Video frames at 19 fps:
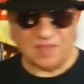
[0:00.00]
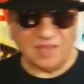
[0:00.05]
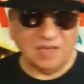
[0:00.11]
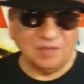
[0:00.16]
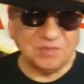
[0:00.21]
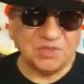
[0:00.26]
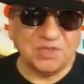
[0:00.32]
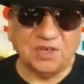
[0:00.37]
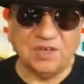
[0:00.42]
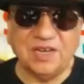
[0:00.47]
I'm
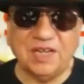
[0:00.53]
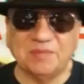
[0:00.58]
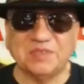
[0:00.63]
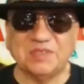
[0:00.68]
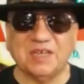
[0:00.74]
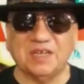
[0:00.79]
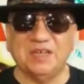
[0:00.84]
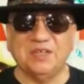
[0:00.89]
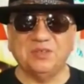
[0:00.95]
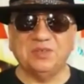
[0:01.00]
sorry, I'm
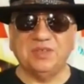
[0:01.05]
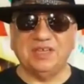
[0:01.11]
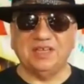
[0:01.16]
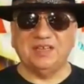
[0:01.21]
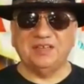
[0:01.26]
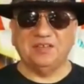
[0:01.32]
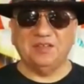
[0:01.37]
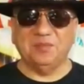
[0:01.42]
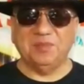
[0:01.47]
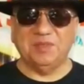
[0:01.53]
starting to get
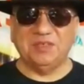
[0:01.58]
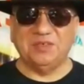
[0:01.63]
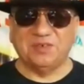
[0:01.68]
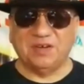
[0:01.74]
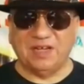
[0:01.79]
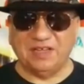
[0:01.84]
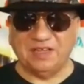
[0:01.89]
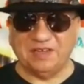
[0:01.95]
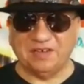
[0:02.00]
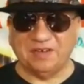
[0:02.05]
a little bit
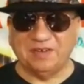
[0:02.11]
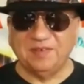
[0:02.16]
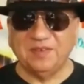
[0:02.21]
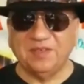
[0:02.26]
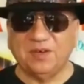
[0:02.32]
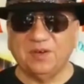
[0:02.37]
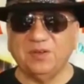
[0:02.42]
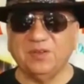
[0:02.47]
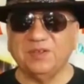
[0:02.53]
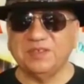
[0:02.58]
dry here.
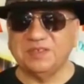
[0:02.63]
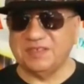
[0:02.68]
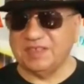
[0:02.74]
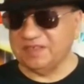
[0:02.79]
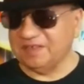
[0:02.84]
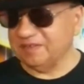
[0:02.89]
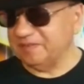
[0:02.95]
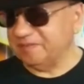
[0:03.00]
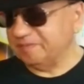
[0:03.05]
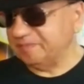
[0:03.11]
Hold on a
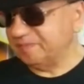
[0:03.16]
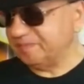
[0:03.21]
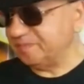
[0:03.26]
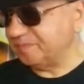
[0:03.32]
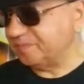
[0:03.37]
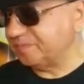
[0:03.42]
second.